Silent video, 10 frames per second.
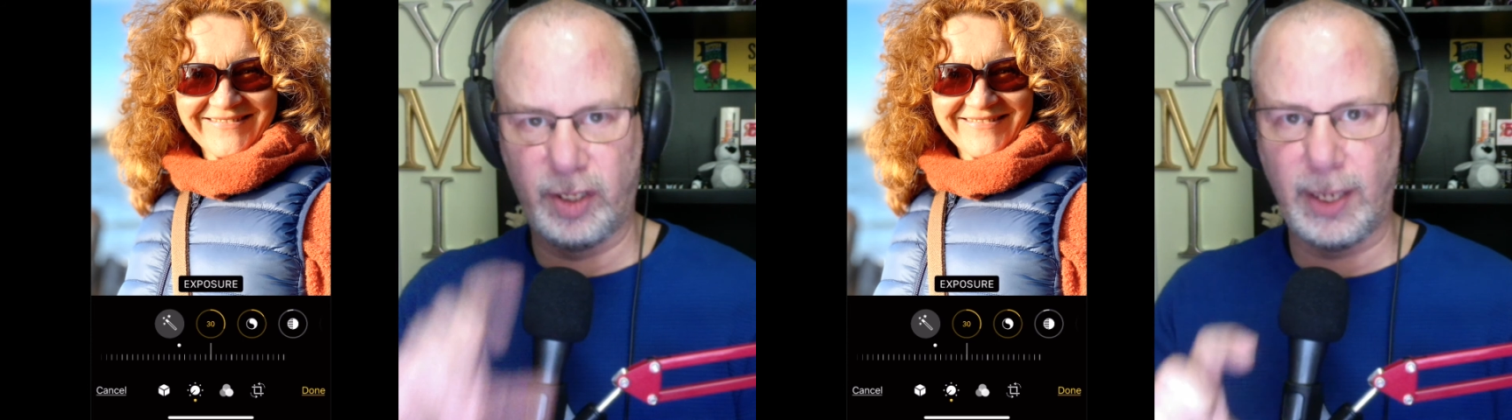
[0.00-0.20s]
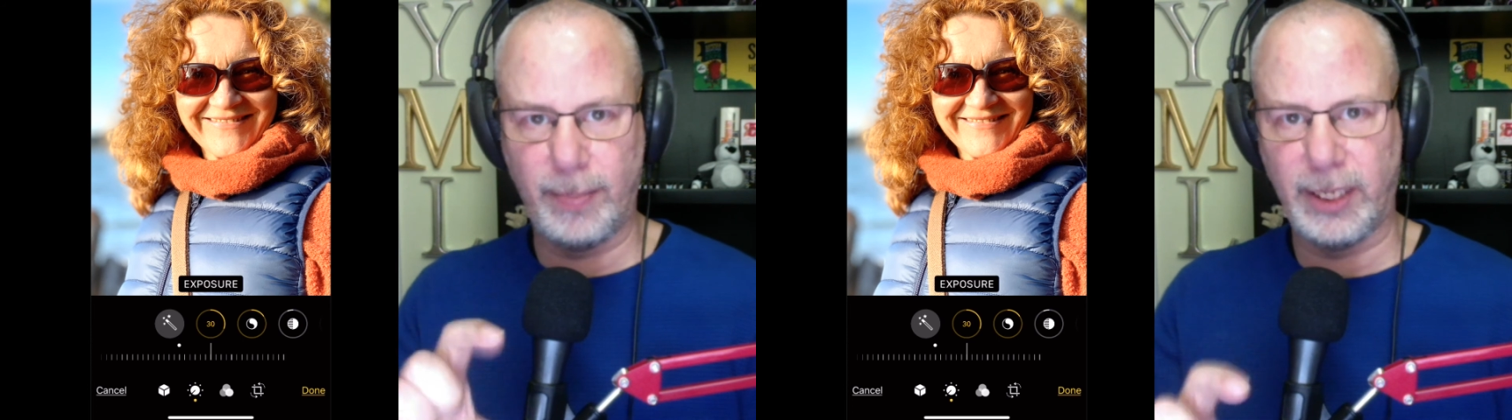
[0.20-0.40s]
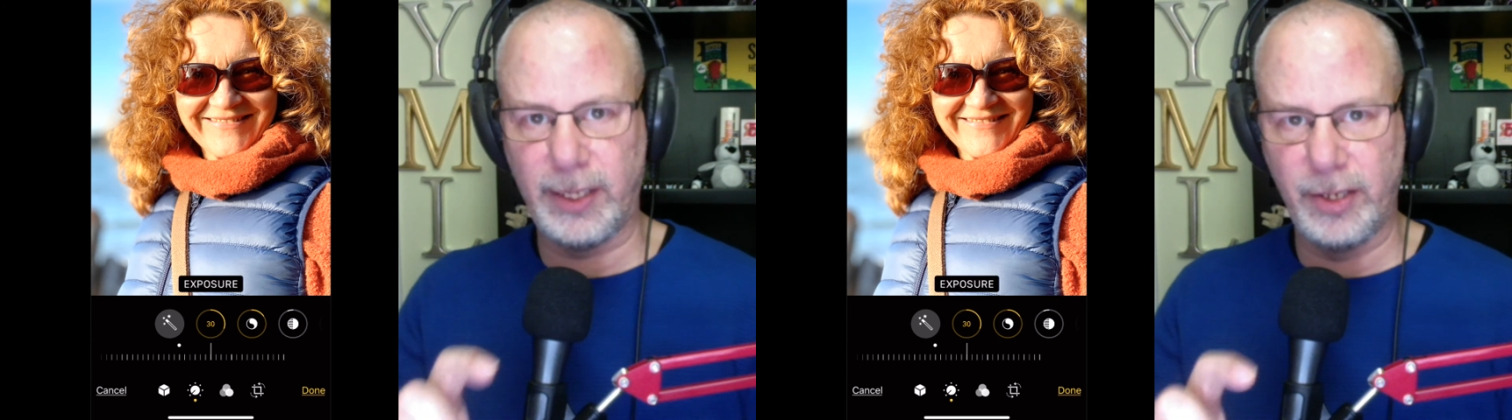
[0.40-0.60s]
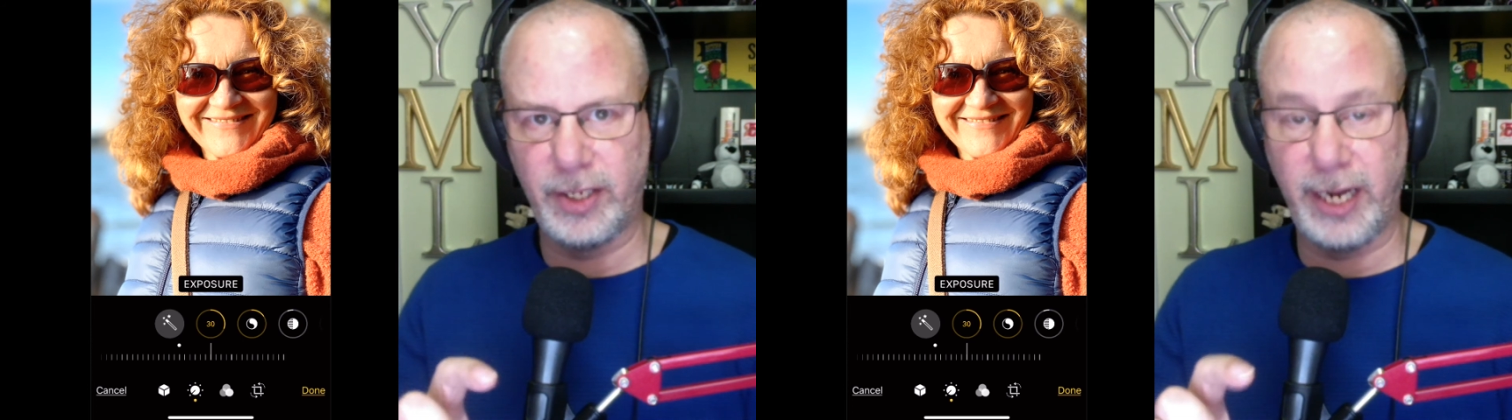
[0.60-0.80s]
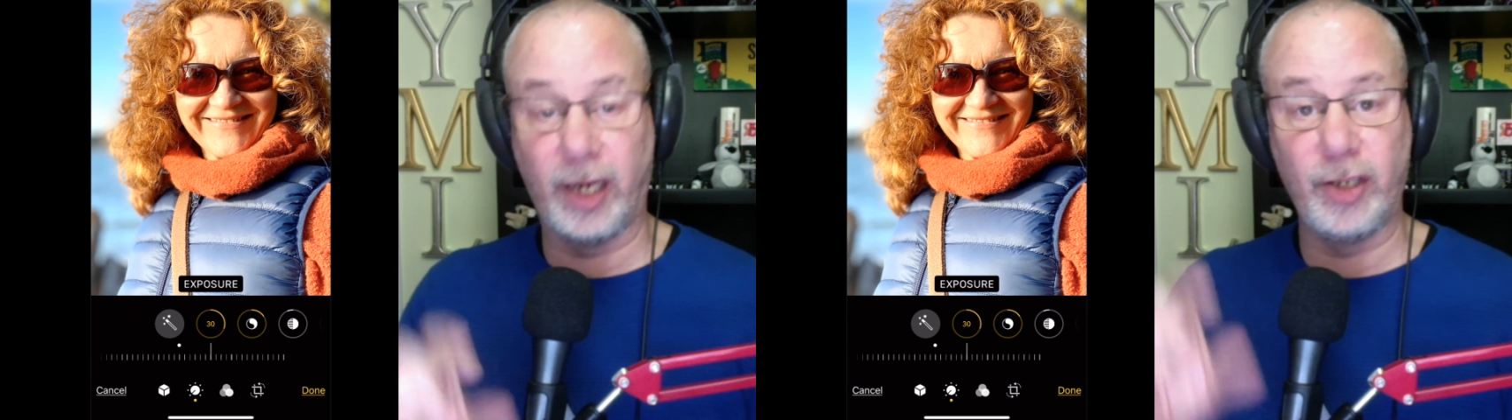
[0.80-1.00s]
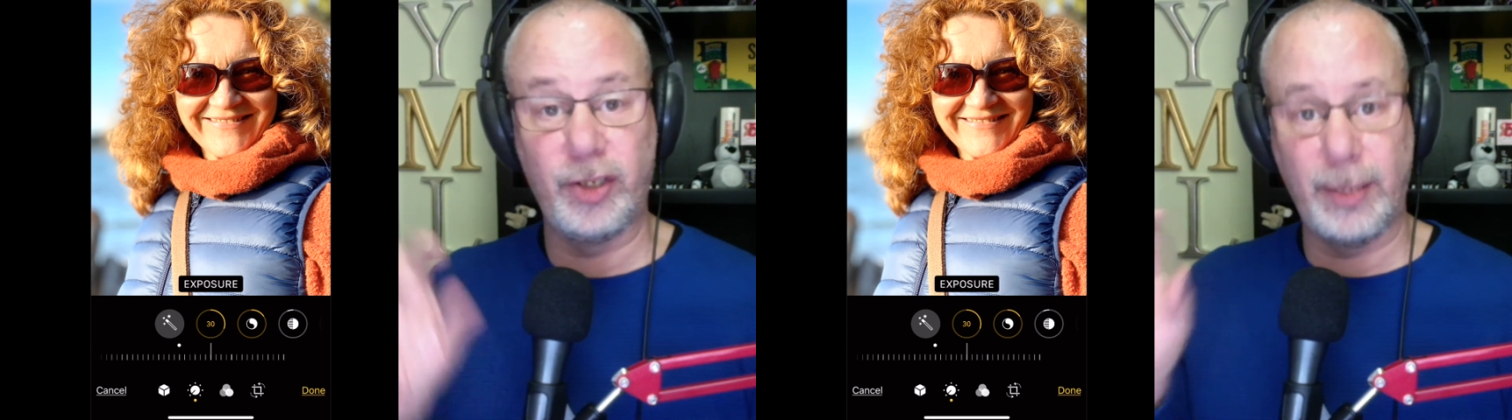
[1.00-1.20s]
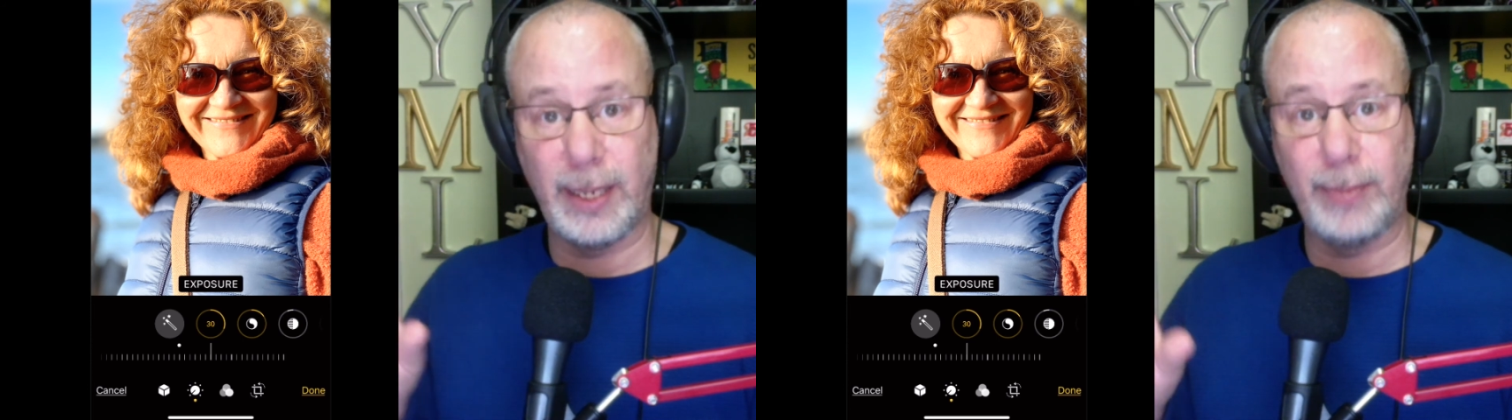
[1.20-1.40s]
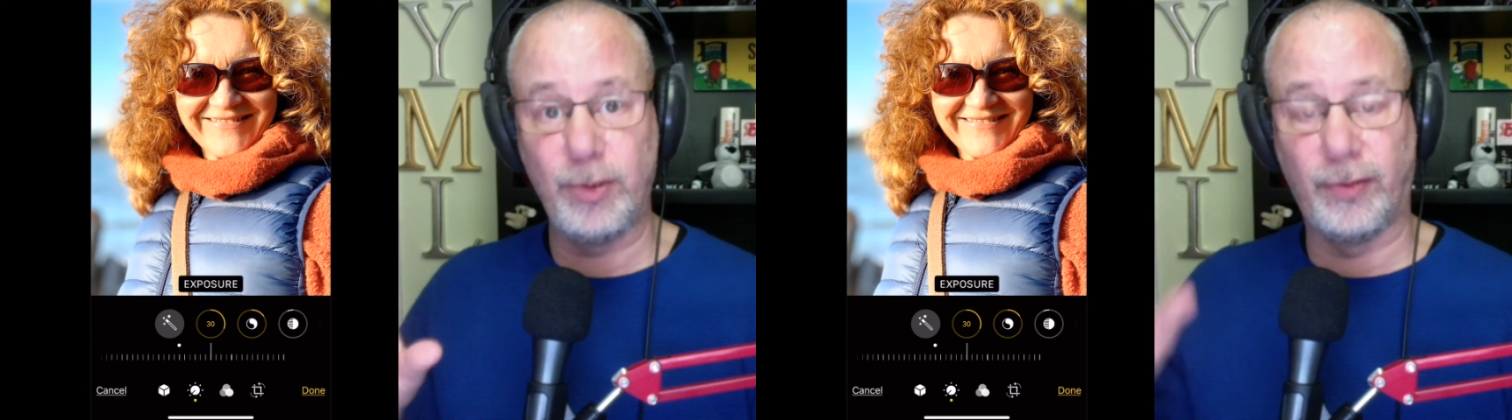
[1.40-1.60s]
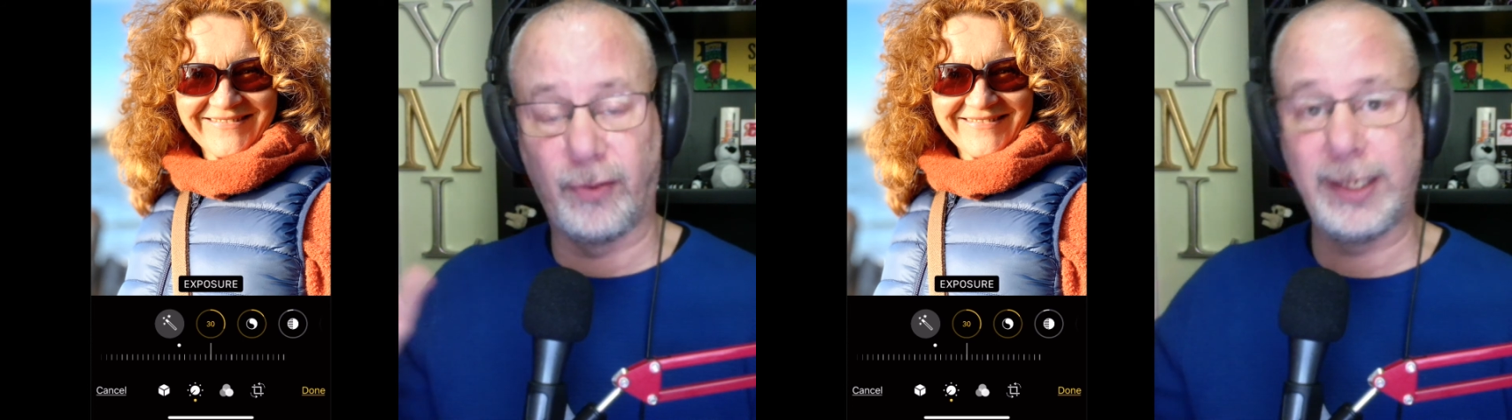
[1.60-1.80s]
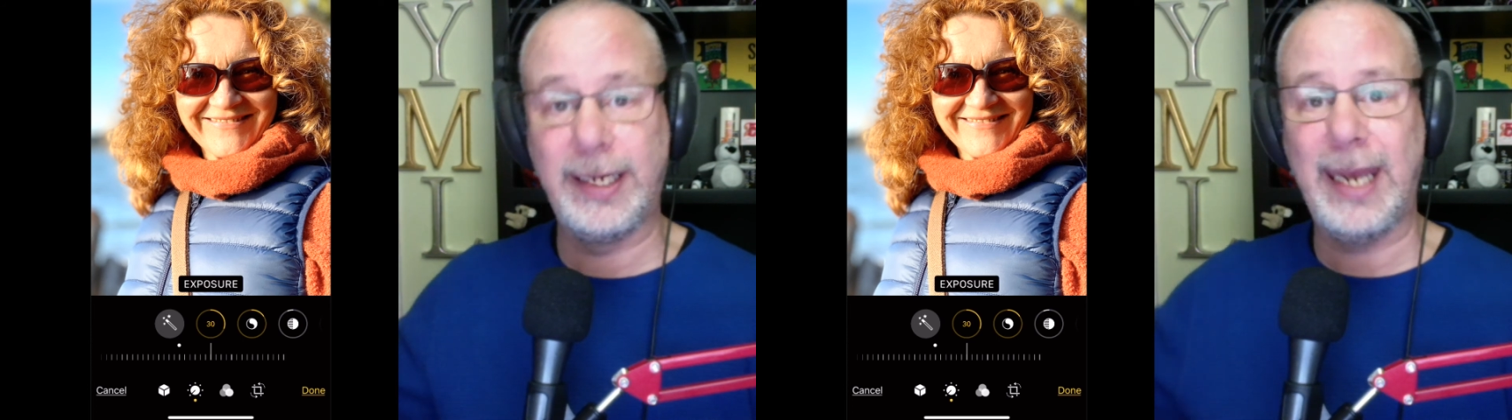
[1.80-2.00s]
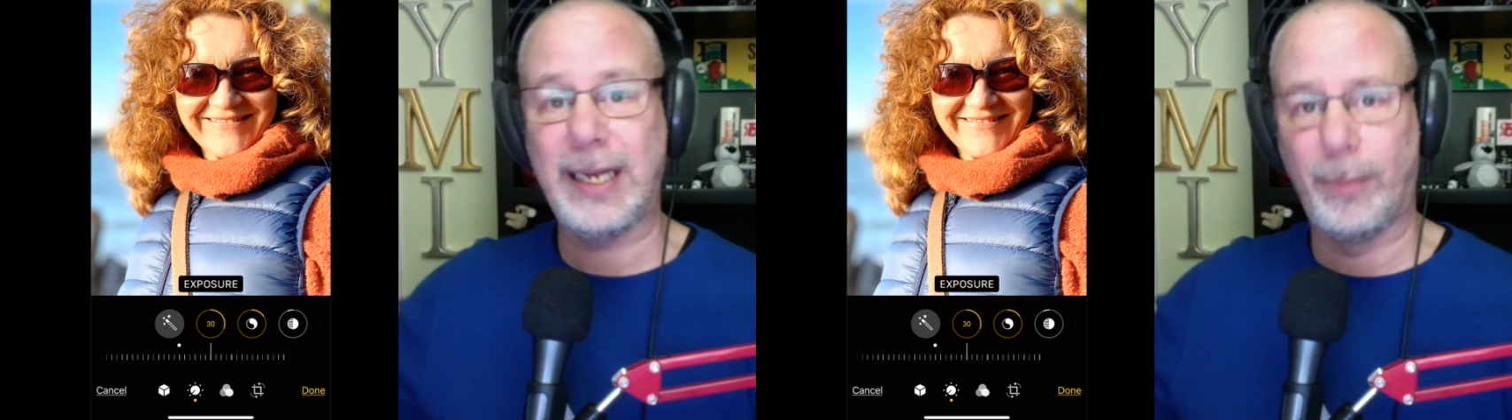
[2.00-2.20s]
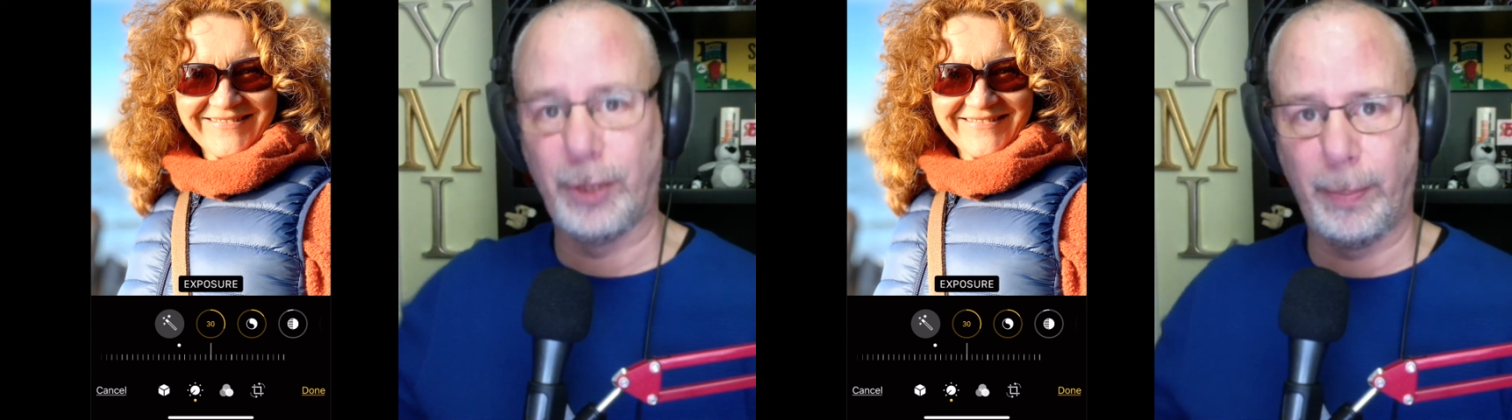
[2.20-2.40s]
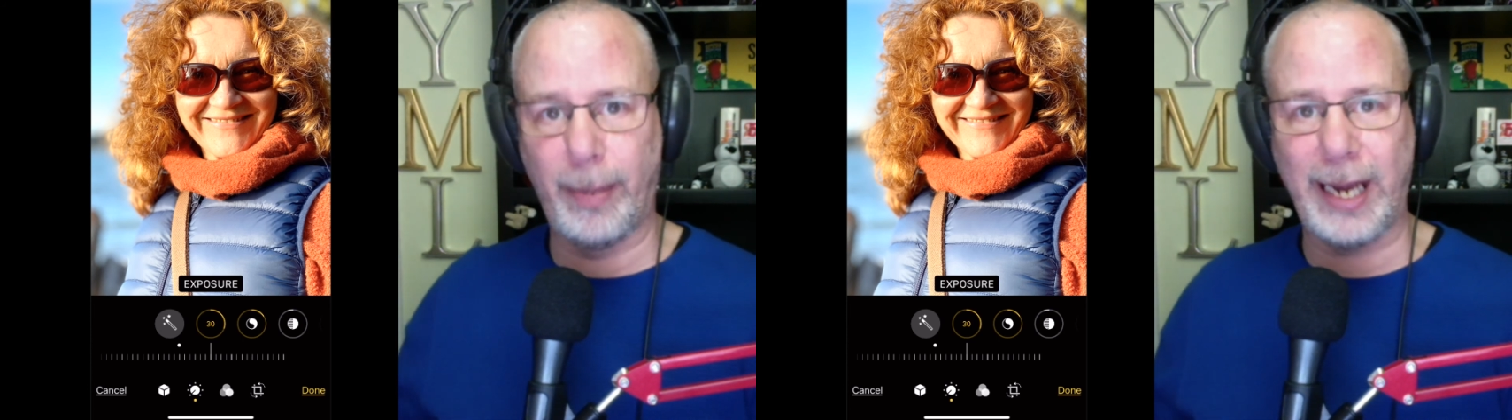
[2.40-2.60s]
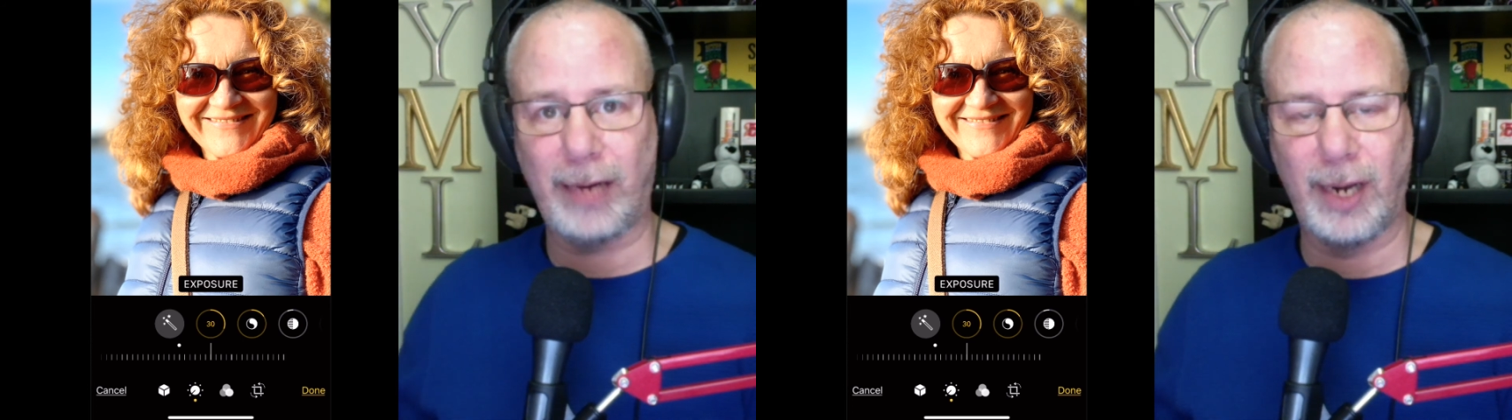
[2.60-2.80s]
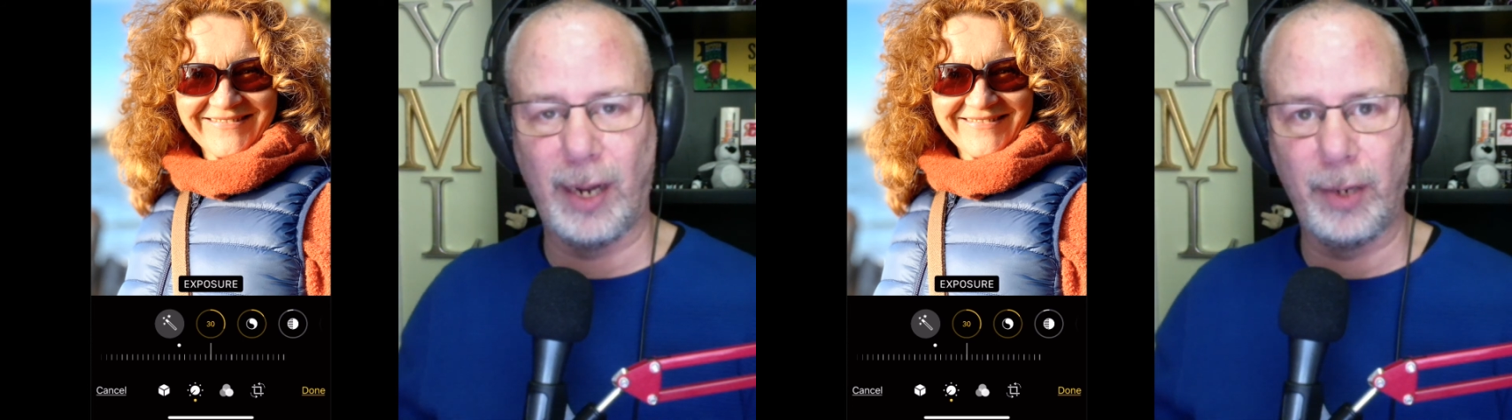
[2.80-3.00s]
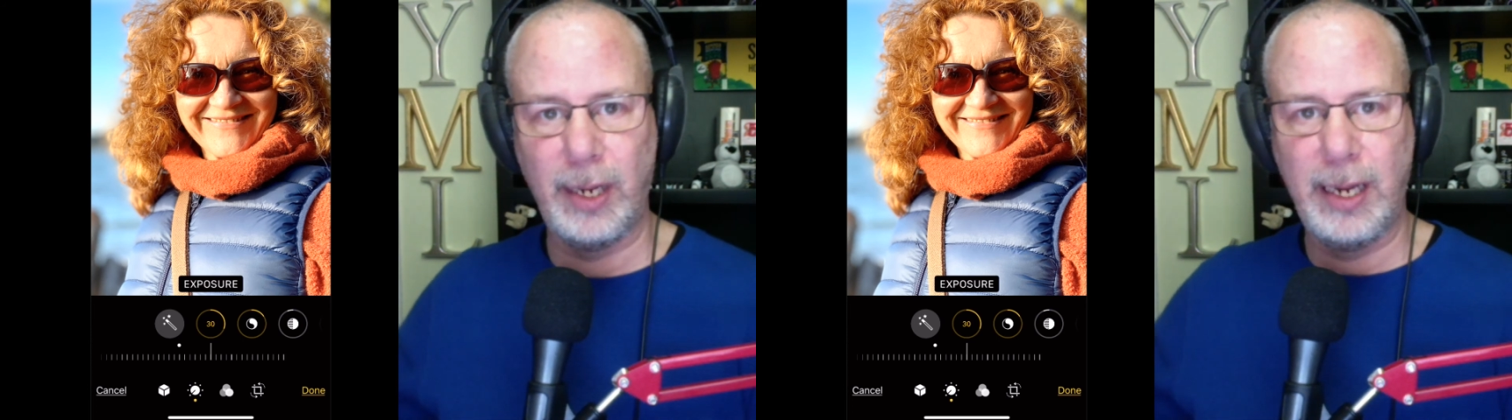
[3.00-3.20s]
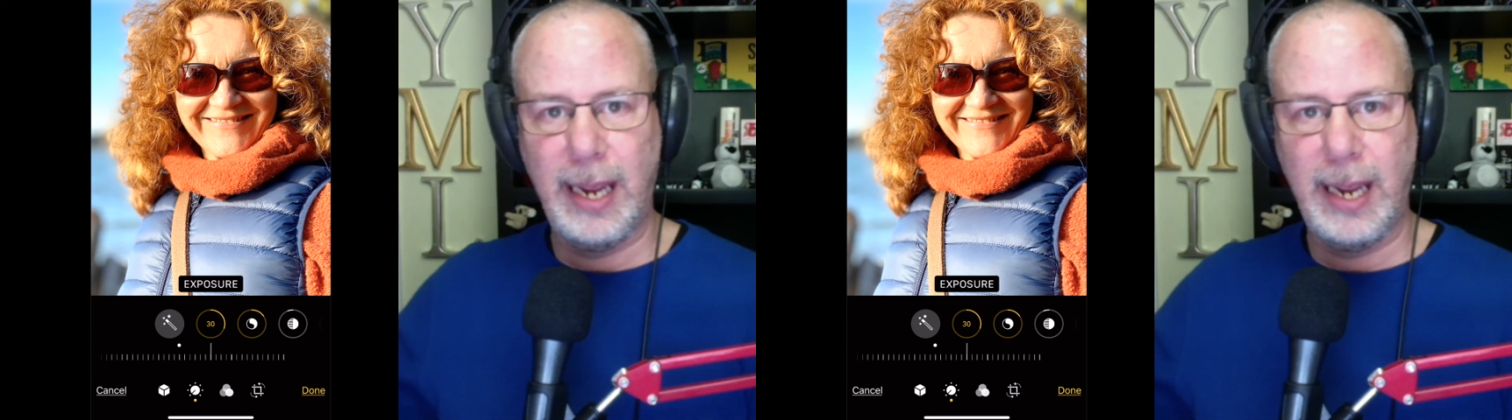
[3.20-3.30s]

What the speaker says: subject in the center, because sometimes you'll forget about the background,